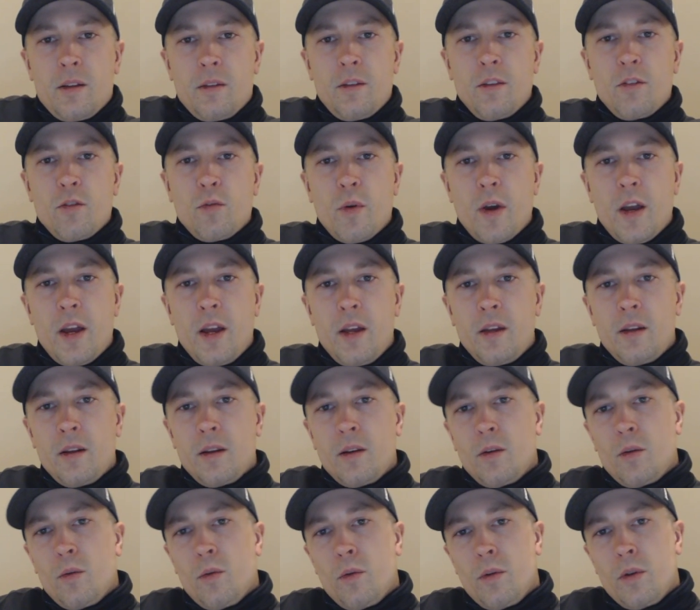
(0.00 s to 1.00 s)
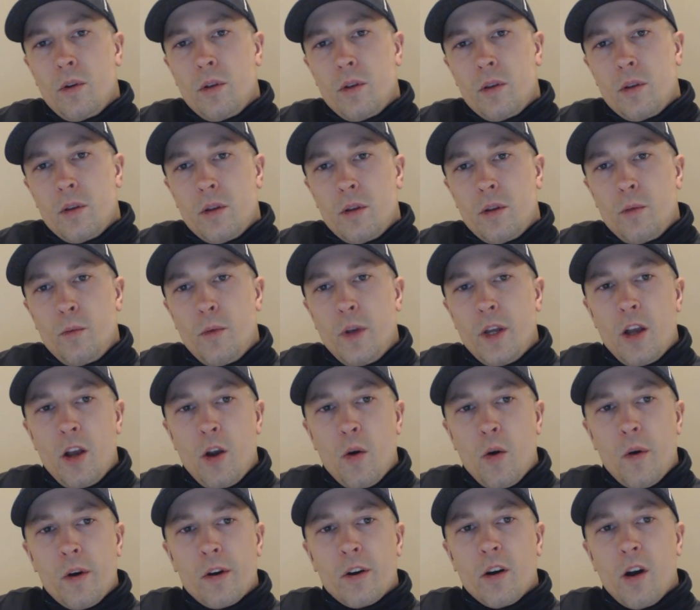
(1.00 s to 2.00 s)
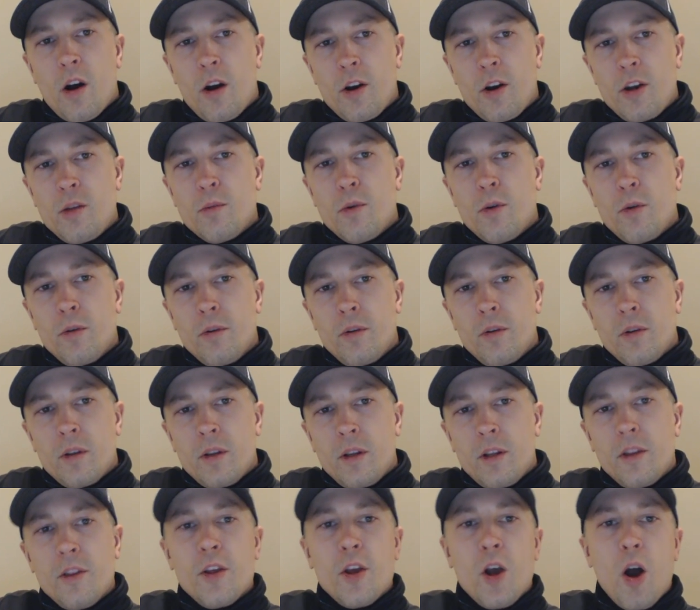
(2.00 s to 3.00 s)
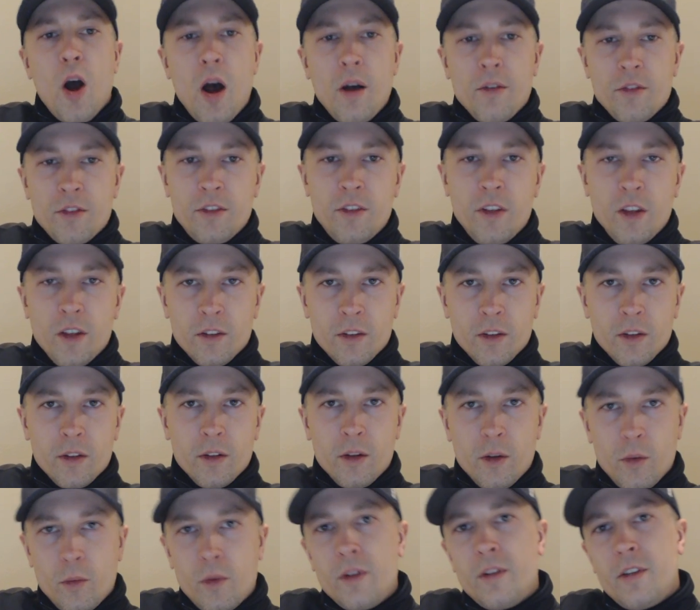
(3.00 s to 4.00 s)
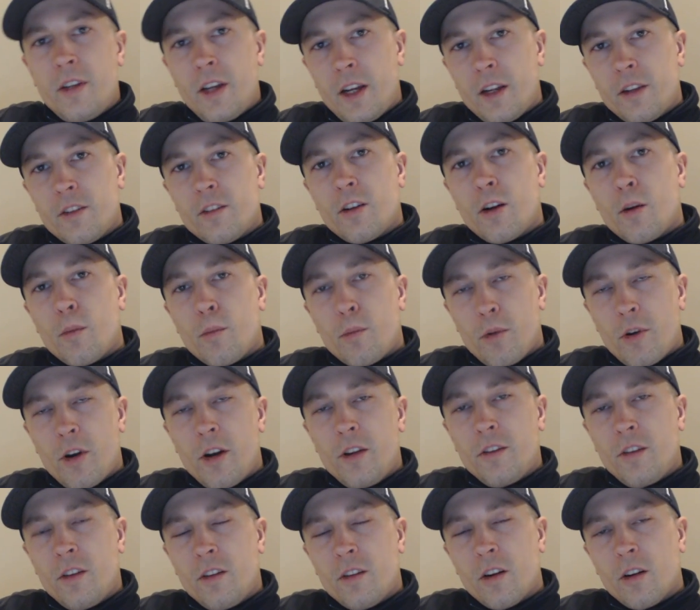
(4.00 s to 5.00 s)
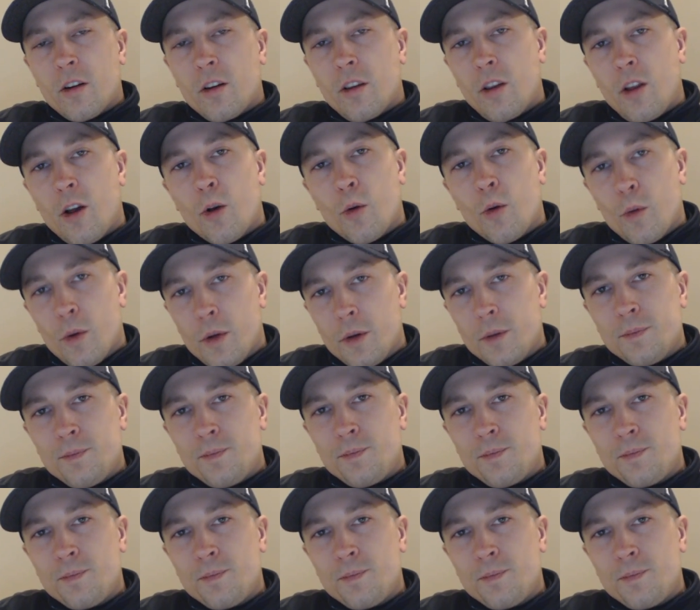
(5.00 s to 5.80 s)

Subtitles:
This way we can go on our honeymoon in the off-season when prices are low."